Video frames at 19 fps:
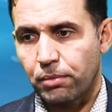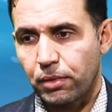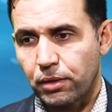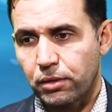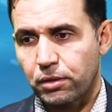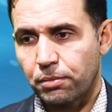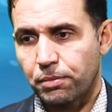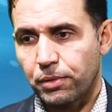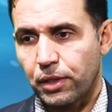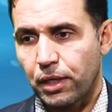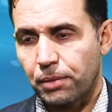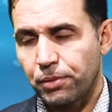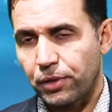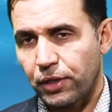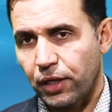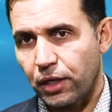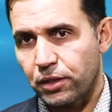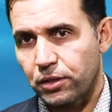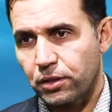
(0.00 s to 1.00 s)
multiple
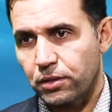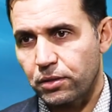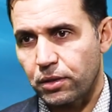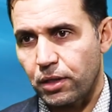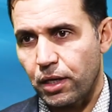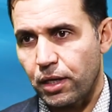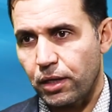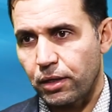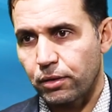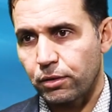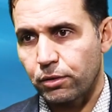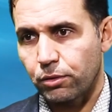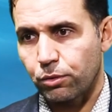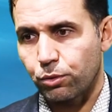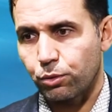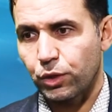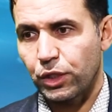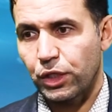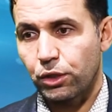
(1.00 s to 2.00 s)
applications that
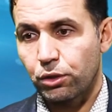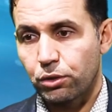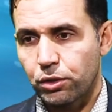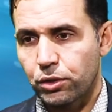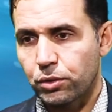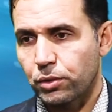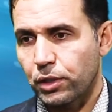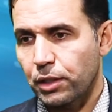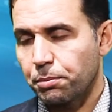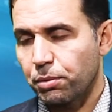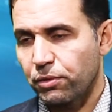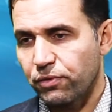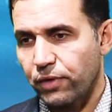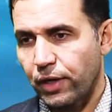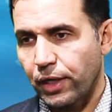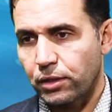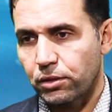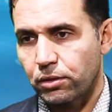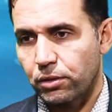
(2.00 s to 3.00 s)
we usually
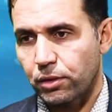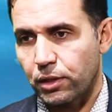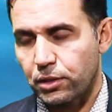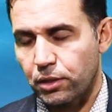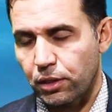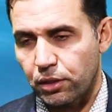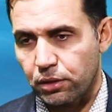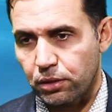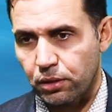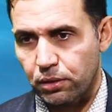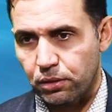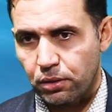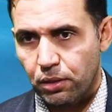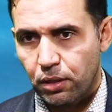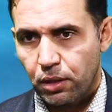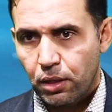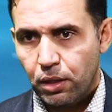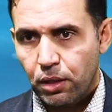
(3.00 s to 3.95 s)
provide to residentials.